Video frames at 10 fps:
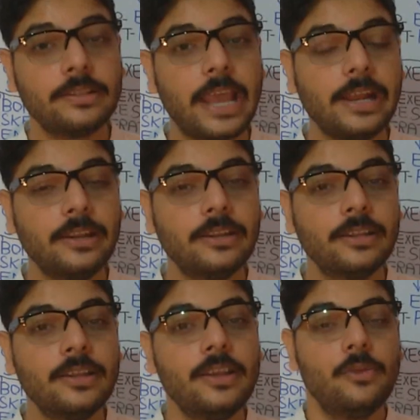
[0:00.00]
Then
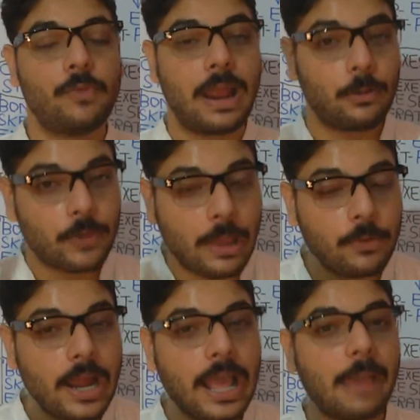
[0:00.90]
we
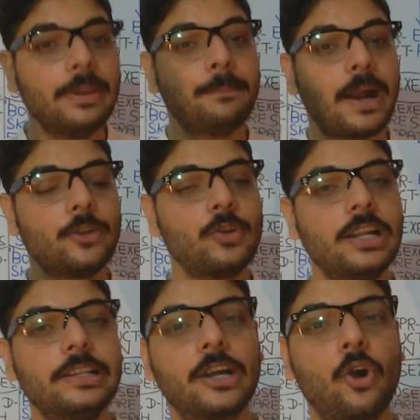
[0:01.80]
are having
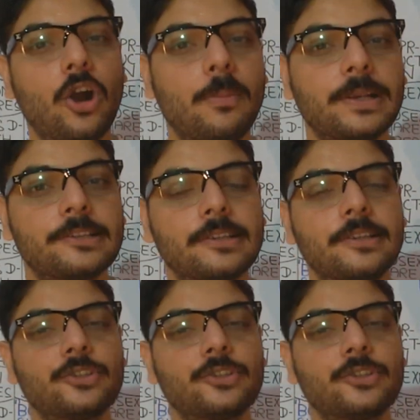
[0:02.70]
particularly the corvus.